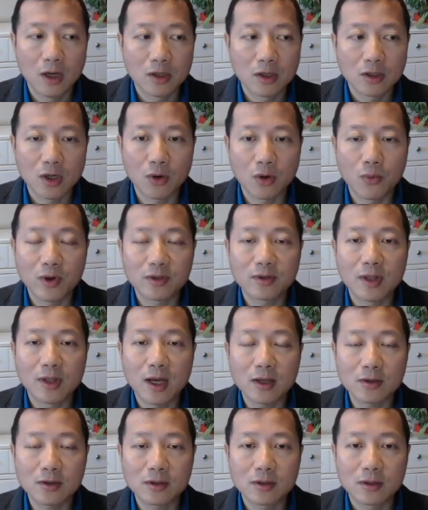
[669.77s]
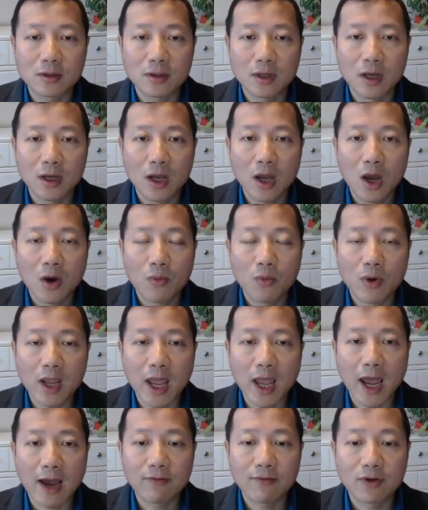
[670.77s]
So with this,
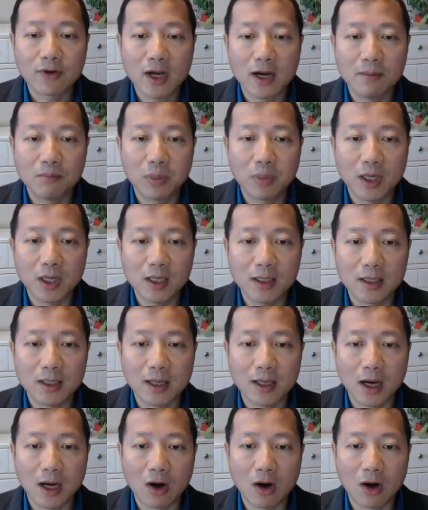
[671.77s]
we have completed